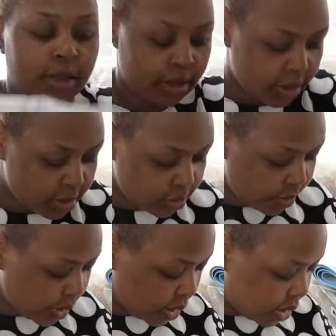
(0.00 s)
they're so
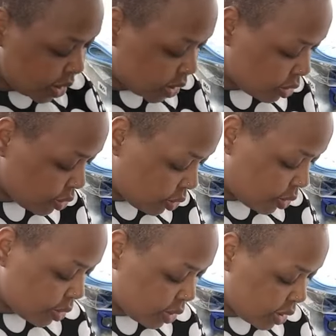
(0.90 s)
big
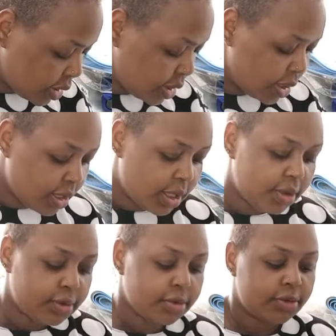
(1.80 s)
so I
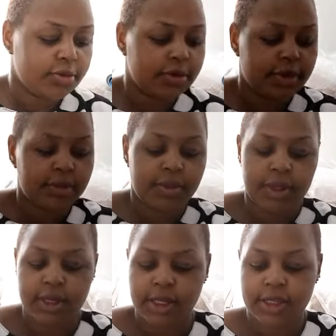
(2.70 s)
also took them
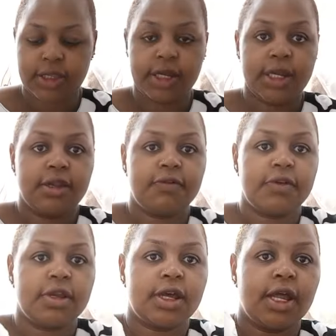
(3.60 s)
in three
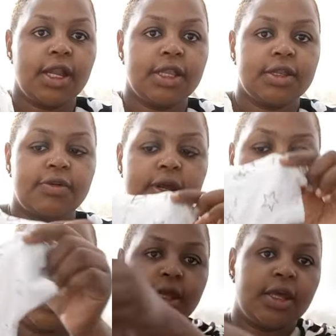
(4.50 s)
different colors
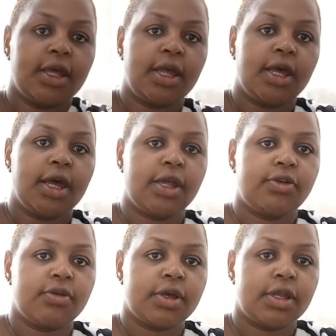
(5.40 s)
gray I
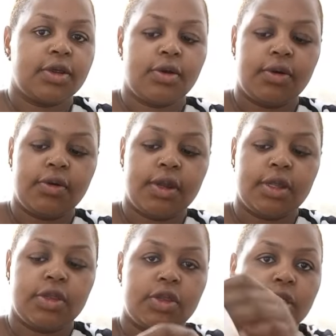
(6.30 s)
took in
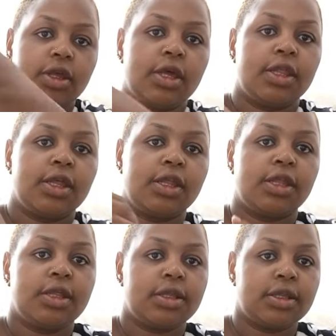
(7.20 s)
orange and then
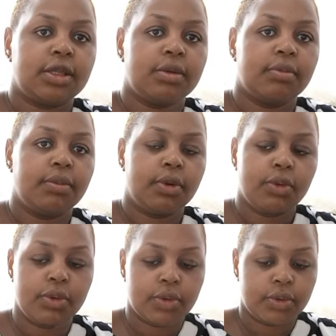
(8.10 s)
this
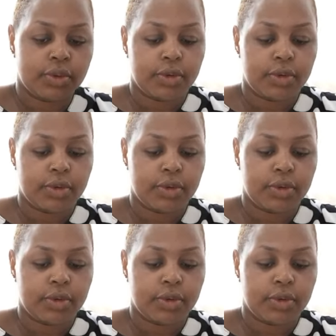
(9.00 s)
blue